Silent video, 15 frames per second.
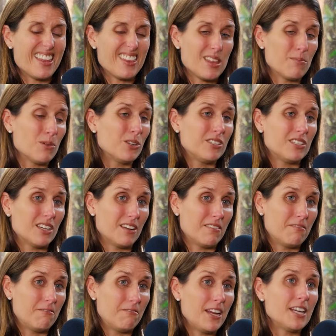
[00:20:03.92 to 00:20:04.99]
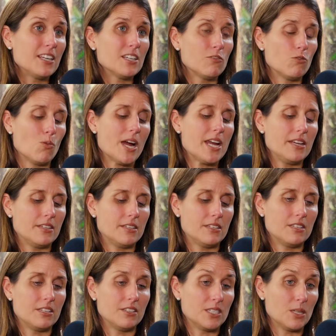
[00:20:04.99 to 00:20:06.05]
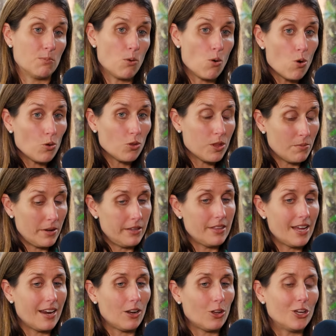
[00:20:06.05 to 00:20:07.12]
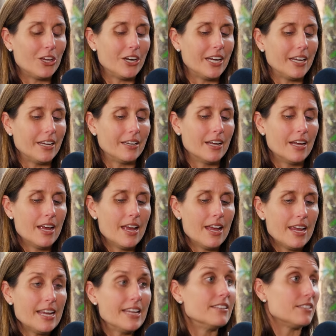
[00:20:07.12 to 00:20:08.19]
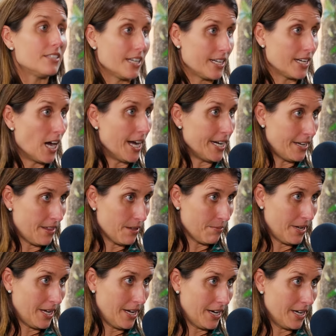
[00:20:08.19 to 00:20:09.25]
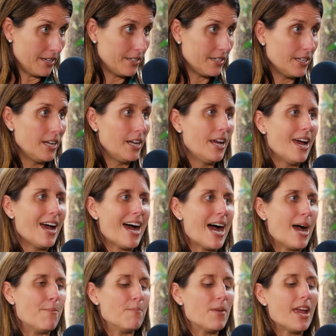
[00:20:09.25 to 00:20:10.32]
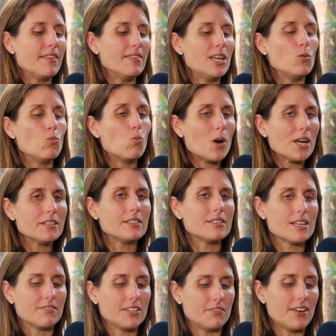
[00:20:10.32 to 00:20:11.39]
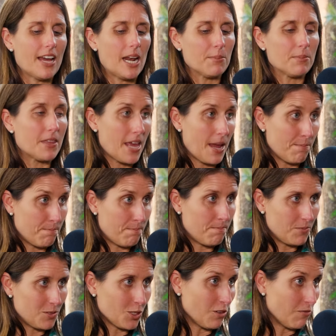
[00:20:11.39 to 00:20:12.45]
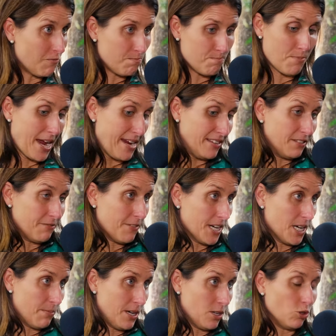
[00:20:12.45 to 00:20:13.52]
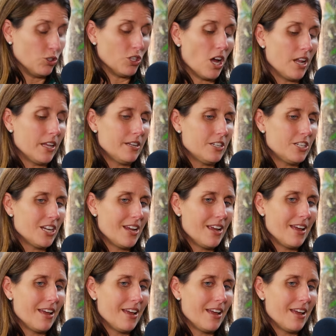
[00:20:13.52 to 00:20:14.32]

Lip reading: the most effective way to support them in that learning is to guide them in it. And then once they've developed that sort of base fundamental knowledge,